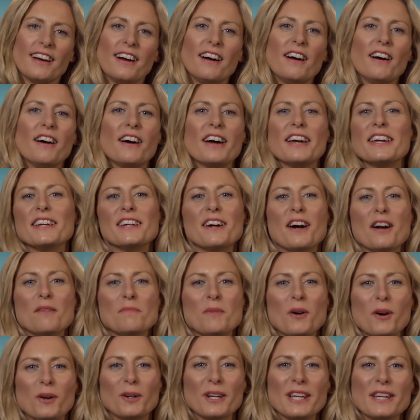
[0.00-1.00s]
Hi,
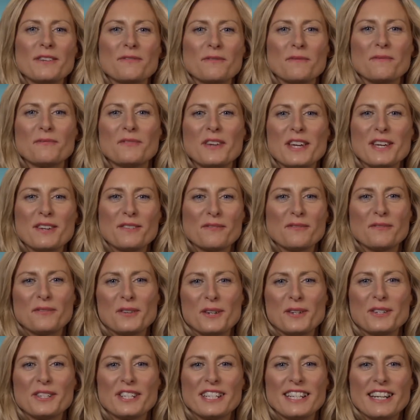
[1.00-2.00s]
I'm Holly from Vegan
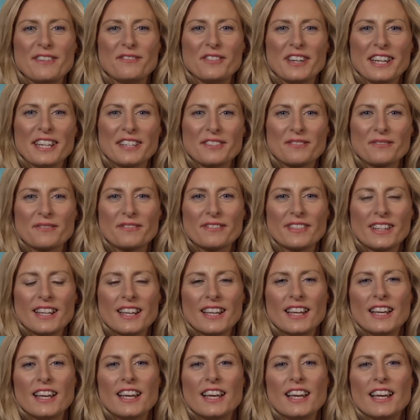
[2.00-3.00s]
Food and Living.
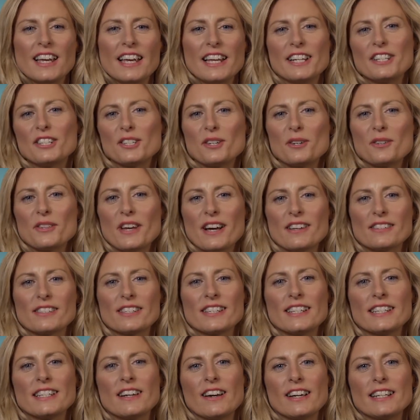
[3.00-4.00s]
In
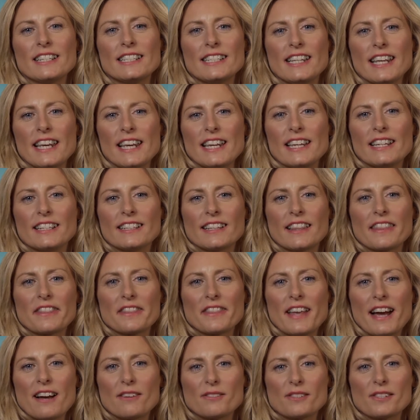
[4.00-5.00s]
2019,
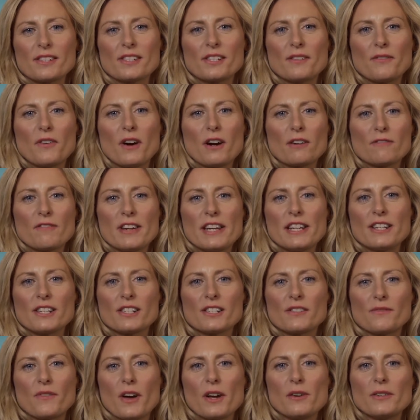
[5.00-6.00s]
thousands of our
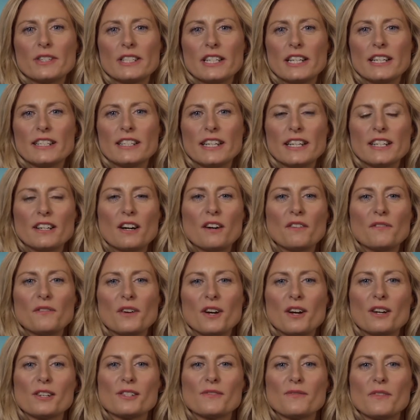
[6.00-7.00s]
readers voted in our
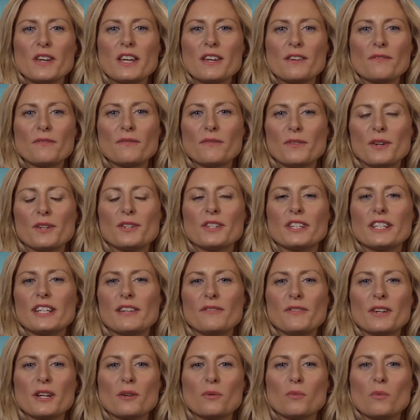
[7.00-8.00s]
first Vegan Food and
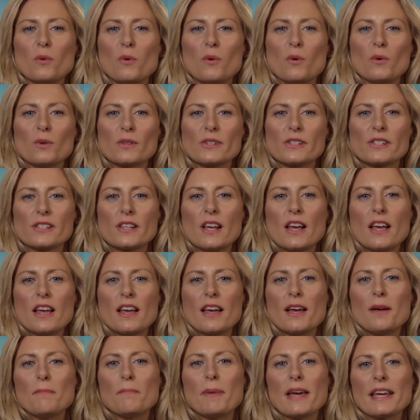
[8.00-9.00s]
Living Awards,
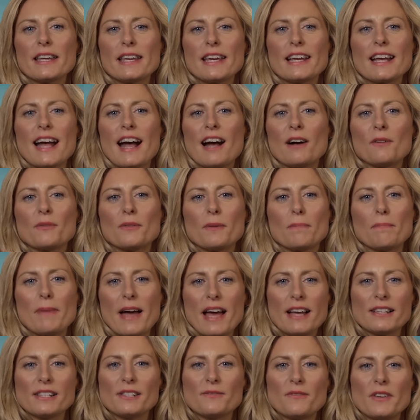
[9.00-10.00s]
picking out the
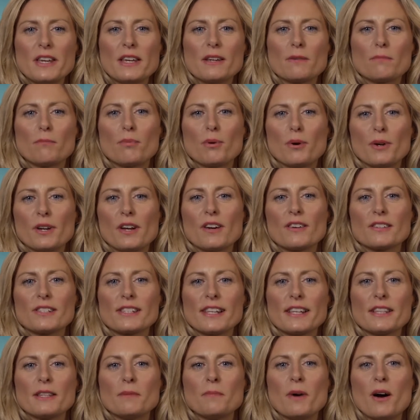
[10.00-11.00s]
best vegan products
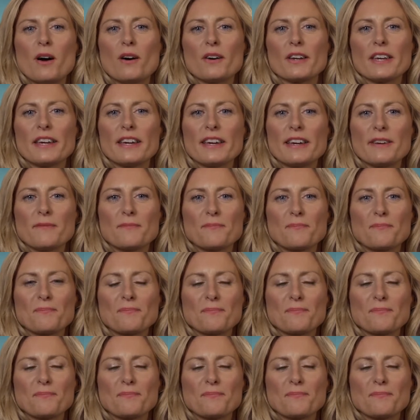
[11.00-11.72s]
in the market.